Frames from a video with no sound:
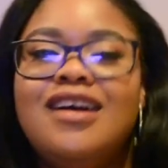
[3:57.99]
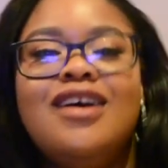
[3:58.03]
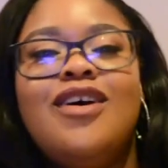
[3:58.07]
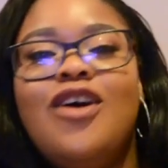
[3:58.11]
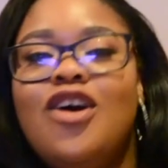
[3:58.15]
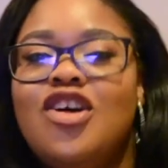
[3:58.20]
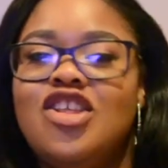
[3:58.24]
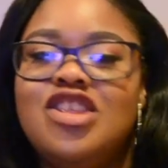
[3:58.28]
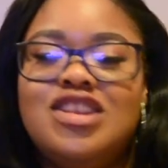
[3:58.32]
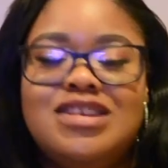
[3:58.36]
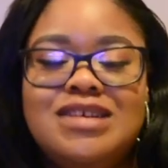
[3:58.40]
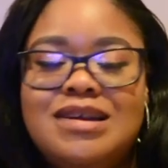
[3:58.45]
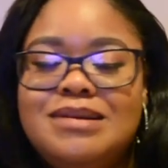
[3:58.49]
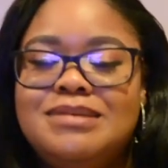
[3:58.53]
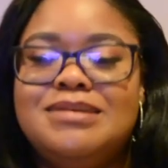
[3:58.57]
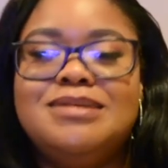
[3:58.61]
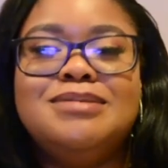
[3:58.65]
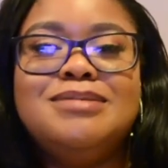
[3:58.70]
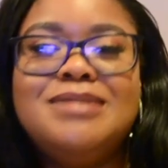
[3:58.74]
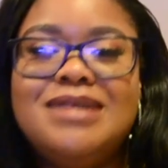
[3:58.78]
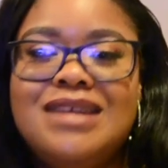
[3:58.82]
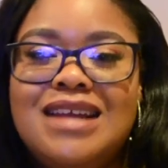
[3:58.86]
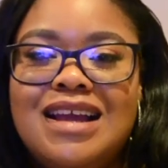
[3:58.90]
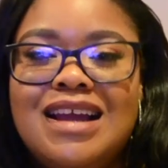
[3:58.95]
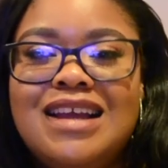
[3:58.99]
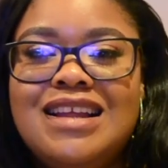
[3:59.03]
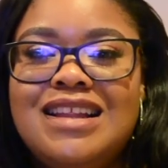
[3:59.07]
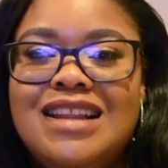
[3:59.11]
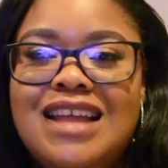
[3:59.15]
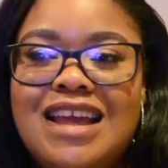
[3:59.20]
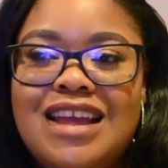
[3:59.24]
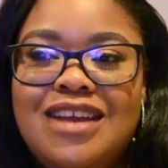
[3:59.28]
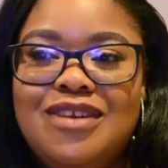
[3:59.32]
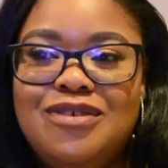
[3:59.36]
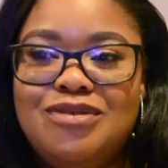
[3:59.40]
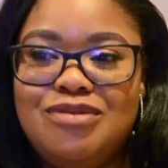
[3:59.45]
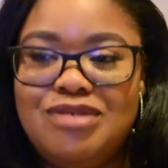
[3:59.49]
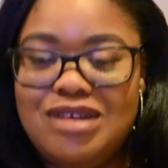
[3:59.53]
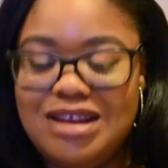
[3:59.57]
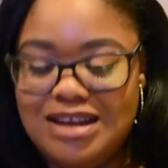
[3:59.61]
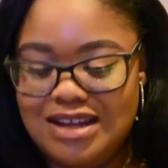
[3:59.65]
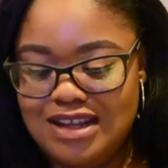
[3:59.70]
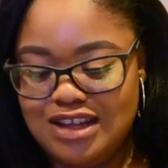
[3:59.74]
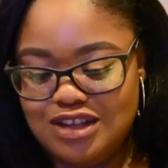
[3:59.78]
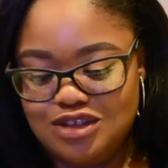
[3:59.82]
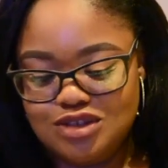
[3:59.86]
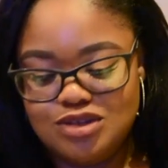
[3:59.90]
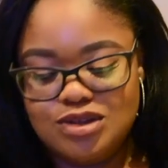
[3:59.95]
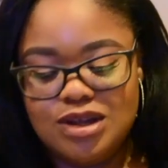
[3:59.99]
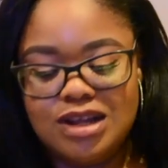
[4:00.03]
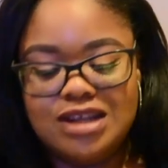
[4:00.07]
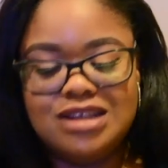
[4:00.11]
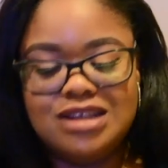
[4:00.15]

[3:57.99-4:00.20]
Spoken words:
all the same to me, I like reading, so I